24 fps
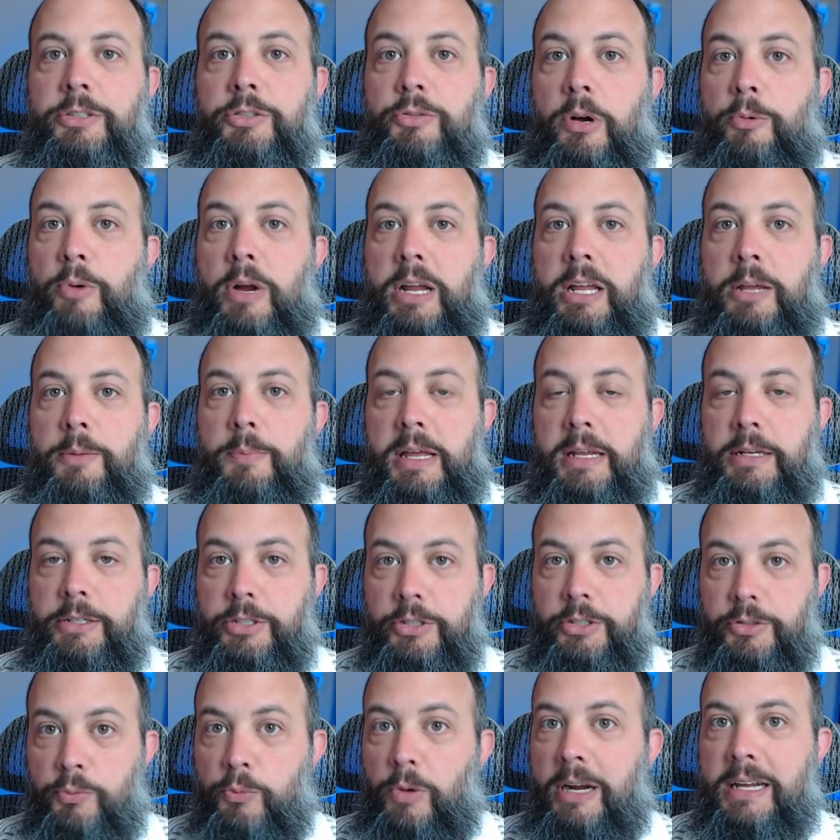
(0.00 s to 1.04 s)
So I recommend
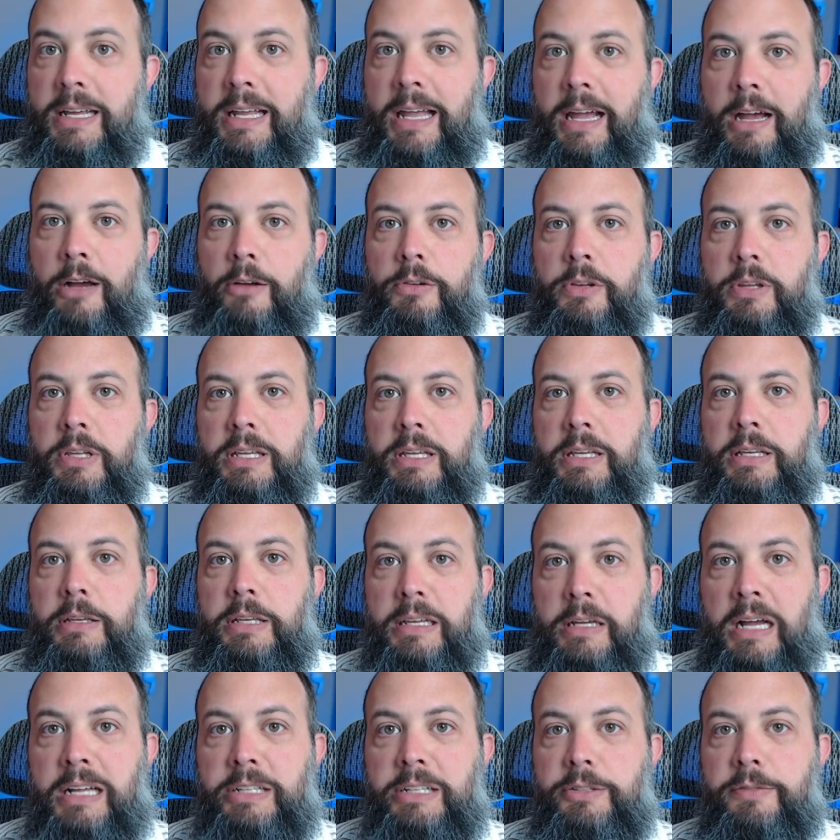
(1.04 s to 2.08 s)
just writing out the
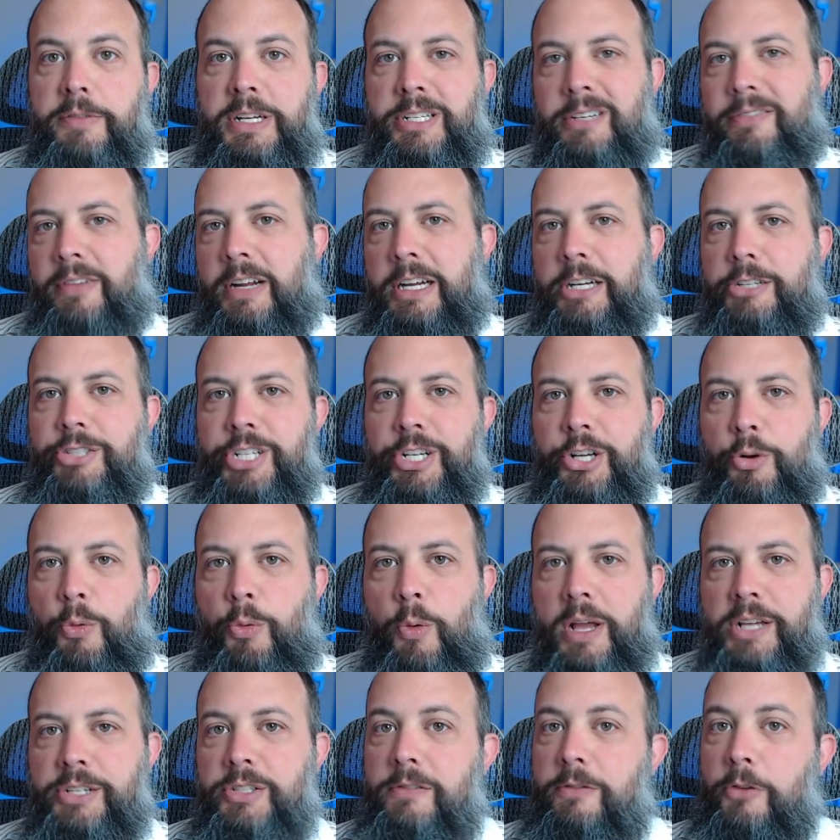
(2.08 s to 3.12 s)
conservation of energy
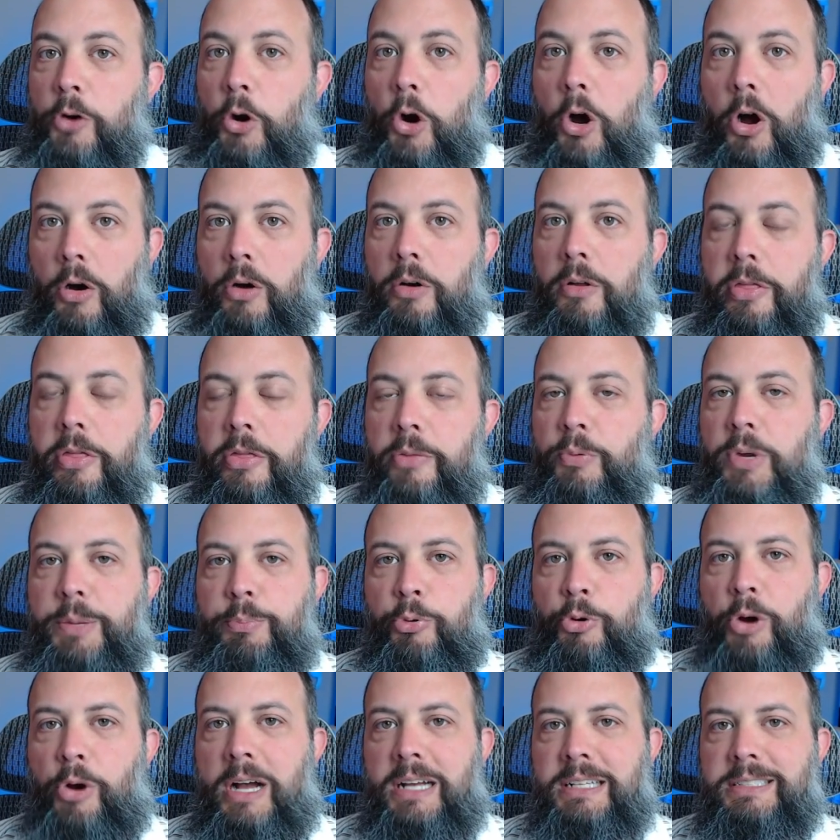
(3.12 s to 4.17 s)
equation for all three
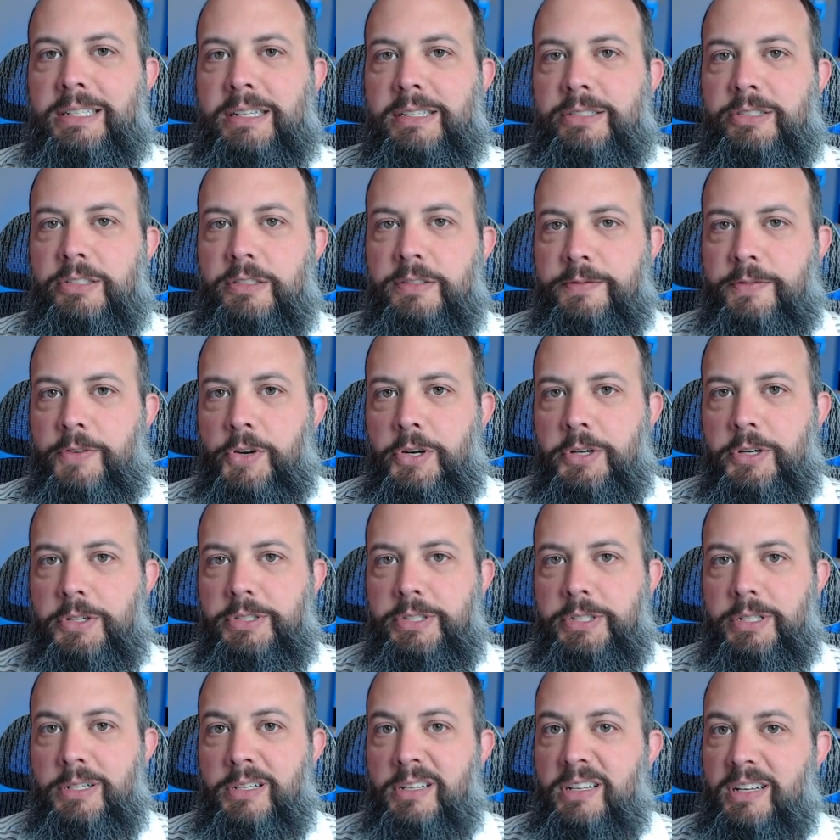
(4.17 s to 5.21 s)
processes
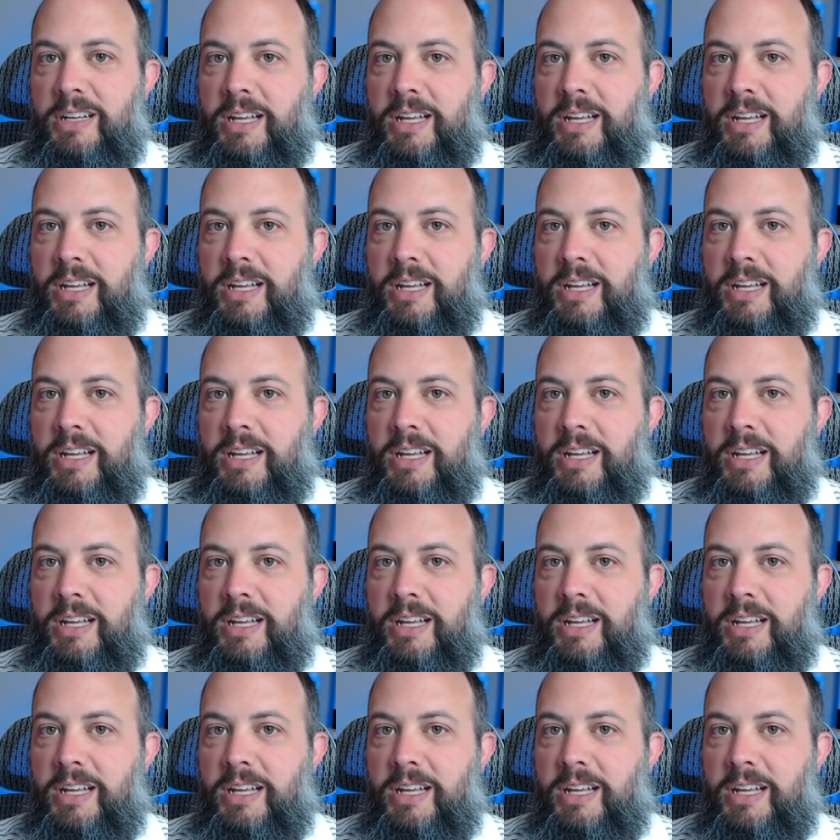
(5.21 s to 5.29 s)
first,